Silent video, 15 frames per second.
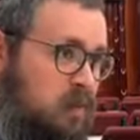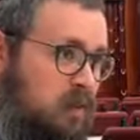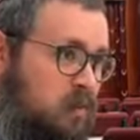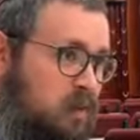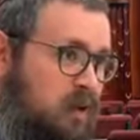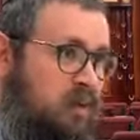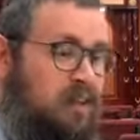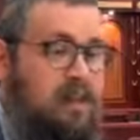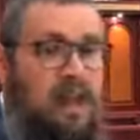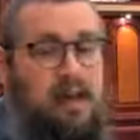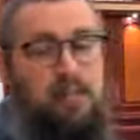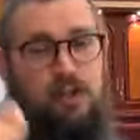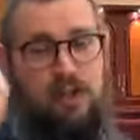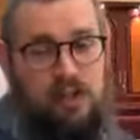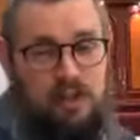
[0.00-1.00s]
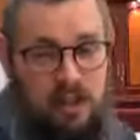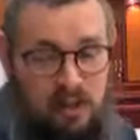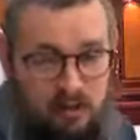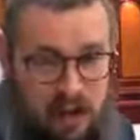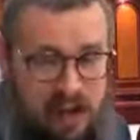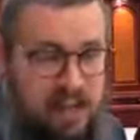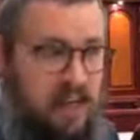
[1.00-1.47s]
Right? That the Eibishter,
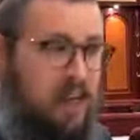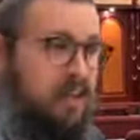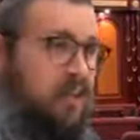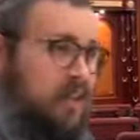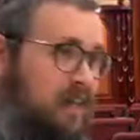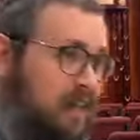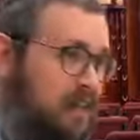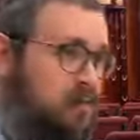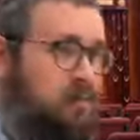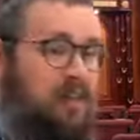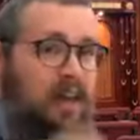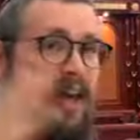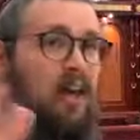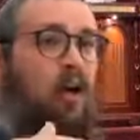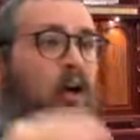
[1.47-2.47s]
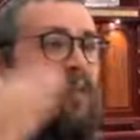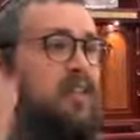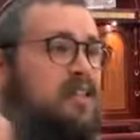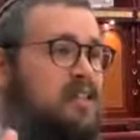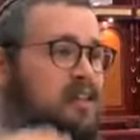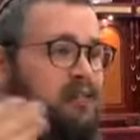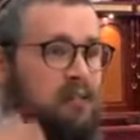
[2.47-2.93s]
Havaya, Lekim, all
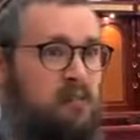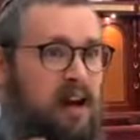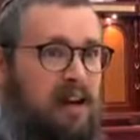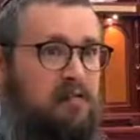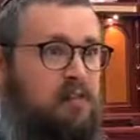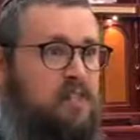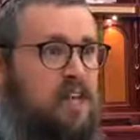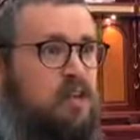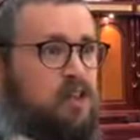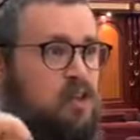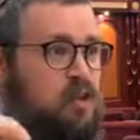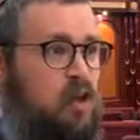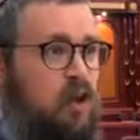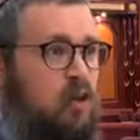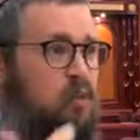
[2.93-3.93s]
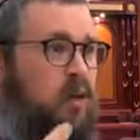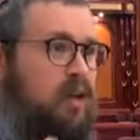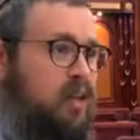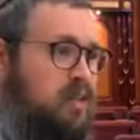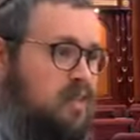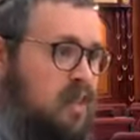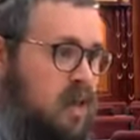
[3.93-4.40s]
these different manifestations are all one
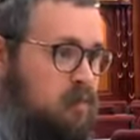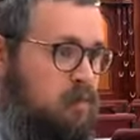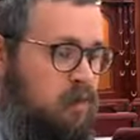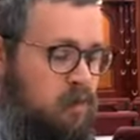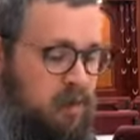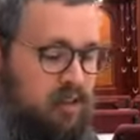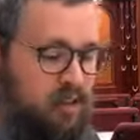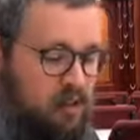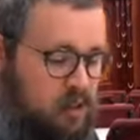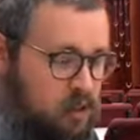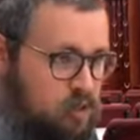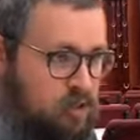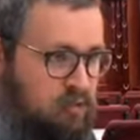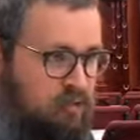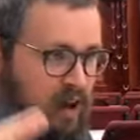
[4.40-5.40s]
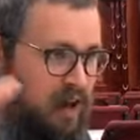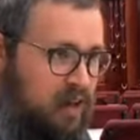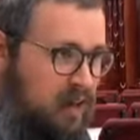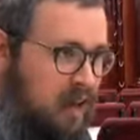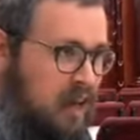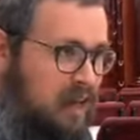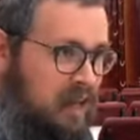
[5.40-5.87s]
and the same. Right? There's the unifying
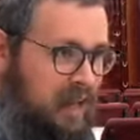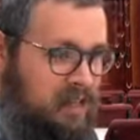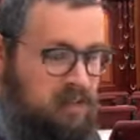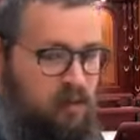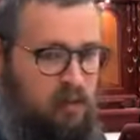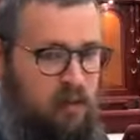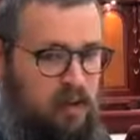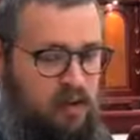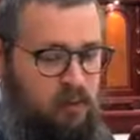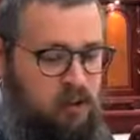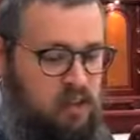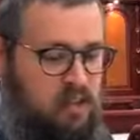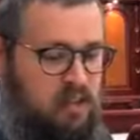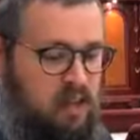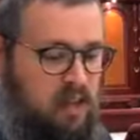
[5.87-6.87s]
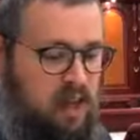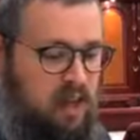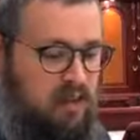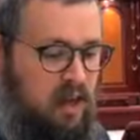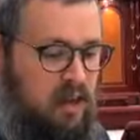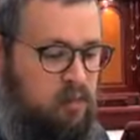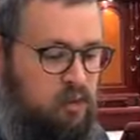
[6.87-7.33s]
concept of all of them, which is the
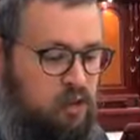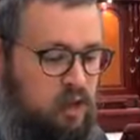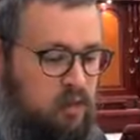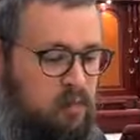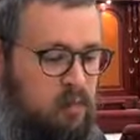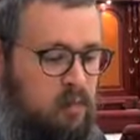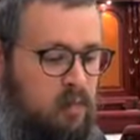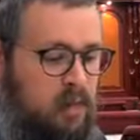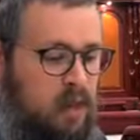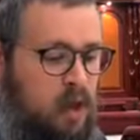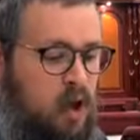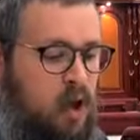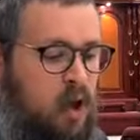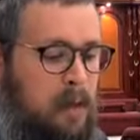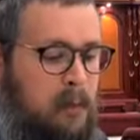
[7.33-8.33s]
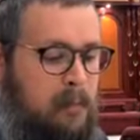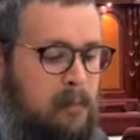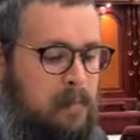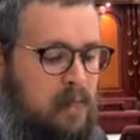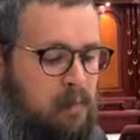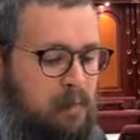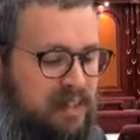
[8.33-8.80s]
Eibishter.
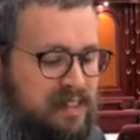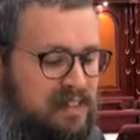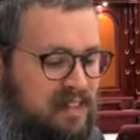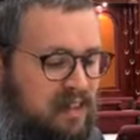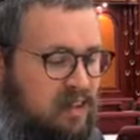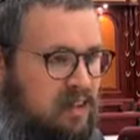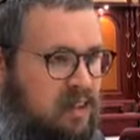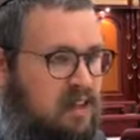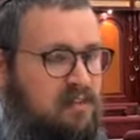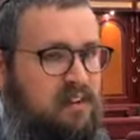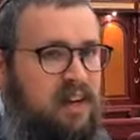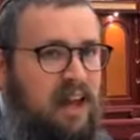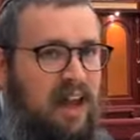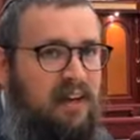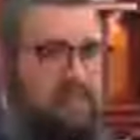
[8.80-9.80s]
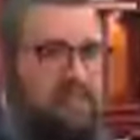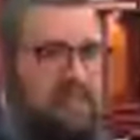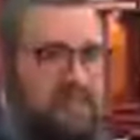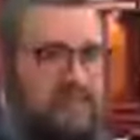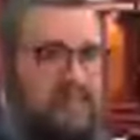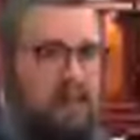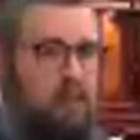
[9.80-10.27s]
But still, even having
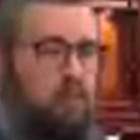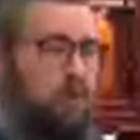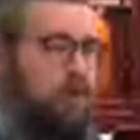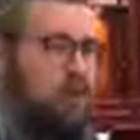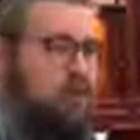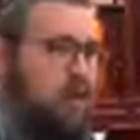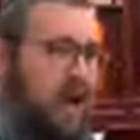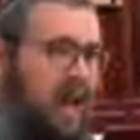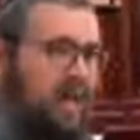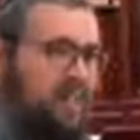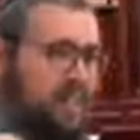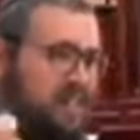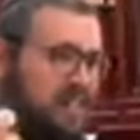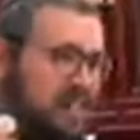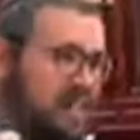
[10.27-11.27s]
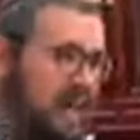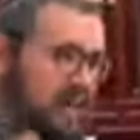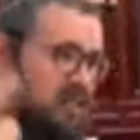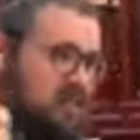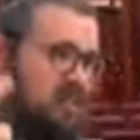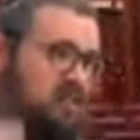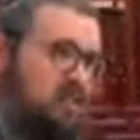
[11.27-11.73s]
said that, where do you access the
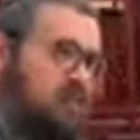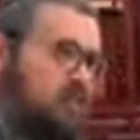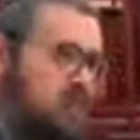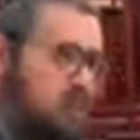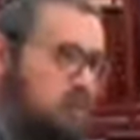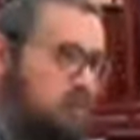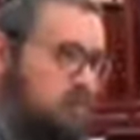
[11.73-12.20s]
essence of Hashem?